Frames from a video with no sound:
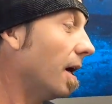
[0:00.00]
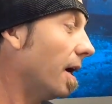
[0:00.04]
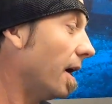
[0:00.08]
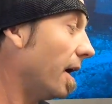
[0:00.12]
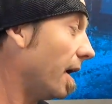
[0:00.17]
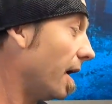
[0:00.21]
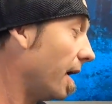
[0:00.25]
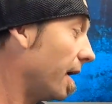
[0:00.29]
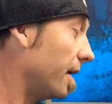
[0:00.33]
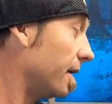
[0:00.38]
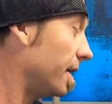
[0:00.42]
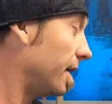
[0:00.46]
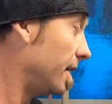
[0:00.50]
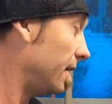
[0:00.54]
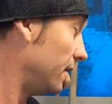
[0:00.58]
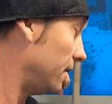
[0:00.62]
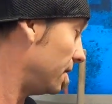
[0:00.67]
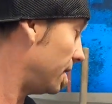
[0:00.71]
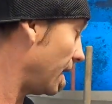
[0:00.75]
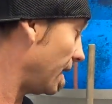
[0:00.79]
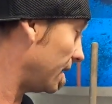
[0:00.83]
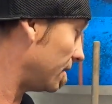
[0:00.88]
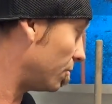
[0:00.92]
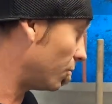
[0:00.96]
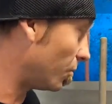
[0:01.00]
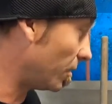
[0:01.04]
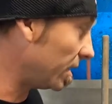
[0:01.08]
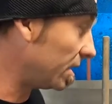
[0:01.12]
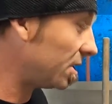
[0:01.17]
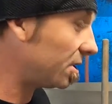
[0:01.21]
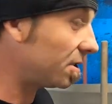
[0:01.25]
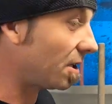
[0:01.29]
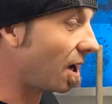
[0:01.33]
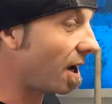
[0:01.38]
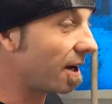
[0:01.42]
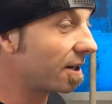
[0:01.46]
Uh, he, they
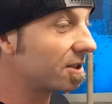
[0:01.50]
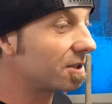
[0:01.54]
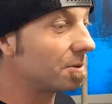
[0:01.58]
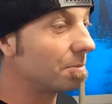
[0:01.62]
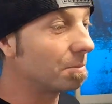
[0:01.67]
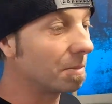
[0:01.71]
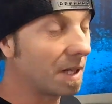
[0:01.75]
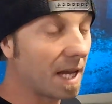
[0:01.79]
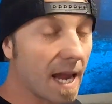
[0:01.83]
restocked some